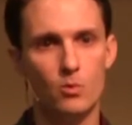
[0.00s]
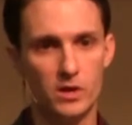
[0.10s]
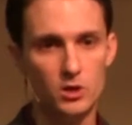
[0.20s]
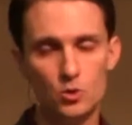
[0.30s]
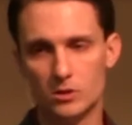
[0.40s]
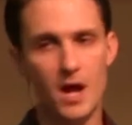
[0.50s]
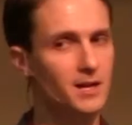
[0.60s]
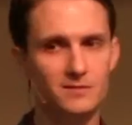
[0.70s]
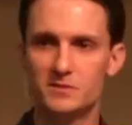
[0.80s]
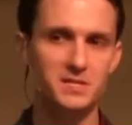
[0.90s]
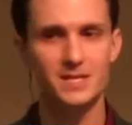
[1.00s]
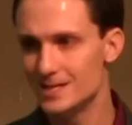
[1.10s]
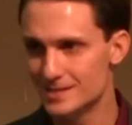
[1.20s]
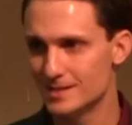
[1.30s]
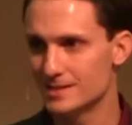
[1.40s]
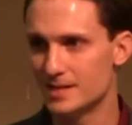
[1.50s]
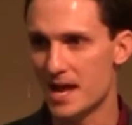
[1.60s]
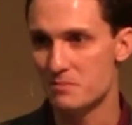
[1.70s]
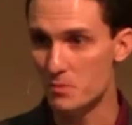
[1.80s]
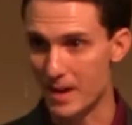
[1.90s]
Uh, we could do lots of statistics
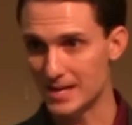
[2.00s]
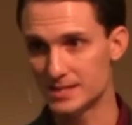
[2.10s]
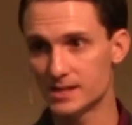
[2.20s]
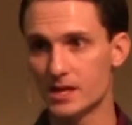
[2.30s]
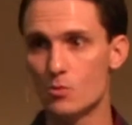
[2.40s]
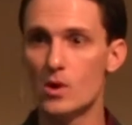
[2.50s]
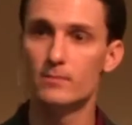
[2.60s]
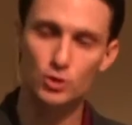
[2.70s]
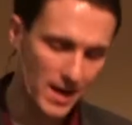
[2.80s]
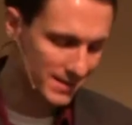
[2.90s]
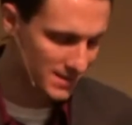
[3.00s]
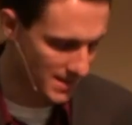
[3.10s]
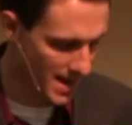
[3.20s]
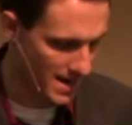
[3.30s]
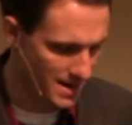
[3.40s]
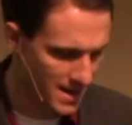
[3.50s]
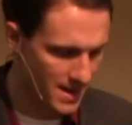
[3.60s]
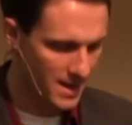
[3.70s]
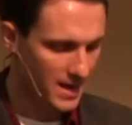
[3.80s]
today, but basically what I'm trying to say